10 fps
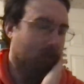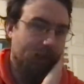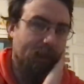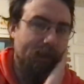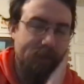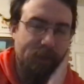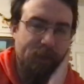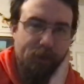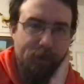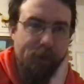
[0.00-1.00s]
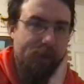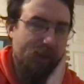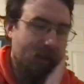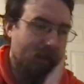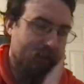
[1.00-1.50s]
I, the hard
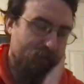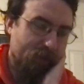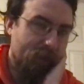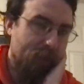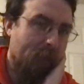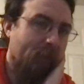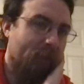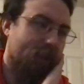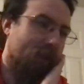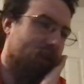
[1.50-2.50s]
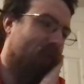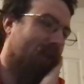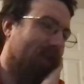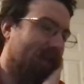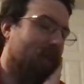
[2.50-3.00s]
thing of trading this belief actually is
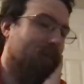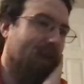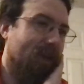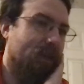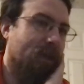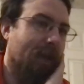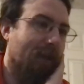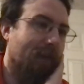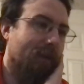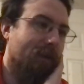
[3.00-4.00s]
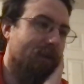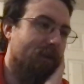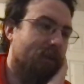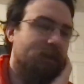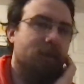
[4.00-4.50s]
finding the blasted game
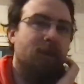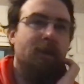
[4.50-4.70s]
because,